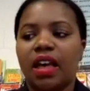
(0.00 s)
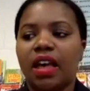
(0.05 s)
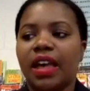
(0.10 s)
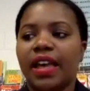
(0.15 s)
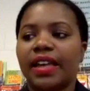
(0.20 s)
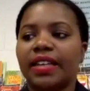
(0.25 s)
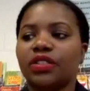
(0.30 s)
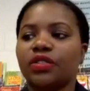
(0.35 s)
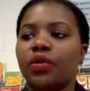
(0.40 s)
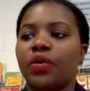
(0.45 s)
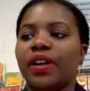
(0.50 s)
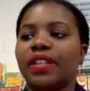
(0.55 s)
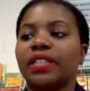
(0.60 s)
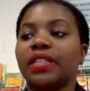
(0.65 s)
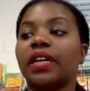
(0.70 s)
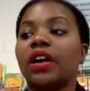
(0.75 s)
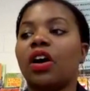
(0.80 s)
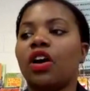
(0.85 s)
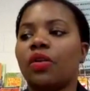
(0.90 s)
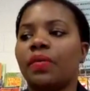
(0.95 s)
is going to
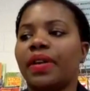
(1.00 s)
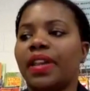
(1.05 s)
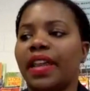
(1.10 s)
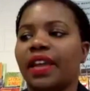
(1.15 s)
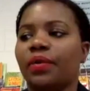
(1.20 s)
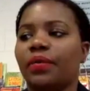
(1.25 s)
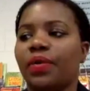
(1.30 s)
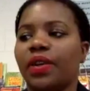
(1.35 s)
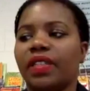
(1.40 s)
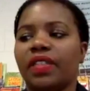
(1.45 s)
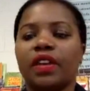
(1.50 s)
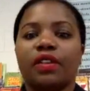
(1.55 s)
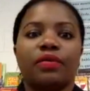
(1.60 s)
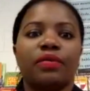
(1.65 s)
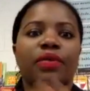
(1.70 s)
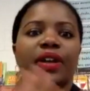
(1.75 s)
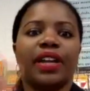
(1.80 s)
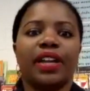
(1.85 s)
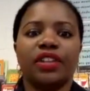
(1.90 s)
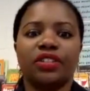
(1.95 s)
culminate with a
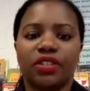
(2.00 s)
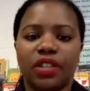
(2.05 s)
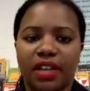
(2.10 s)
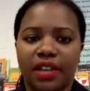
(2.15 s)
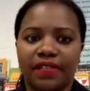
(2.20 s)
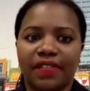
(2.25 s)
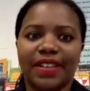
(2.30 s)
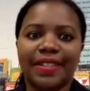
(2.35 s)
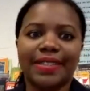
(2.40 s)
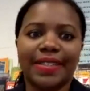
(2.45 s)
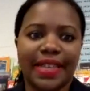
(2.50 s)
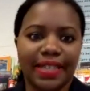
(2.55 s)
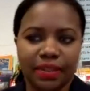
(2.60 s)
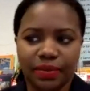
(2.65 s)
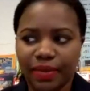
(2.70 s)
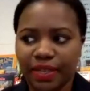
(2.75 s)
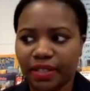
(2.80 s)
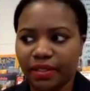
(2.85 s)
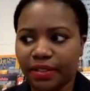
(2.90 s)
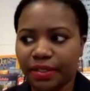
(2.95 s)
range of
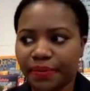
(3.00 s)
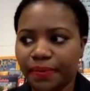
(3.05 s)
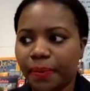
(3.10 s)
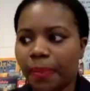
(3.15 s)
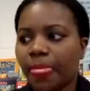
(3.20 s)
assessments.